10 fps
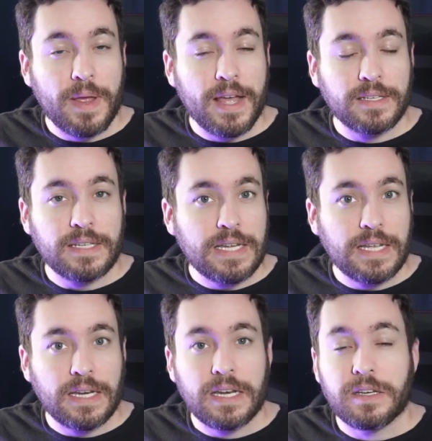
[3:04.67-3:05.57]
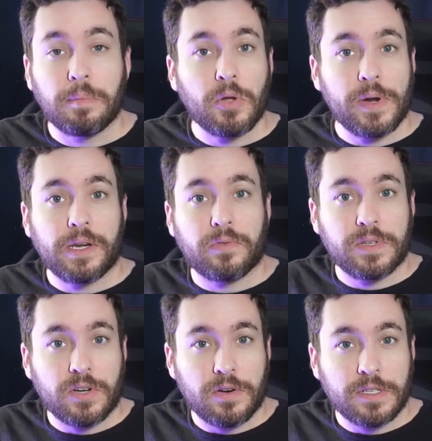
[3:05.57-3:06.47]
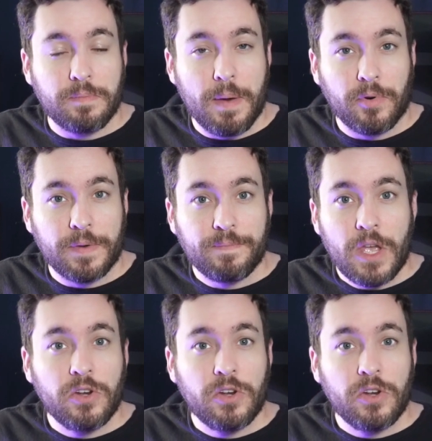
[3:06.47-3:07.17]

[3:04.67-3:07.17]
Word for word: as in 0083 Stardust Memory,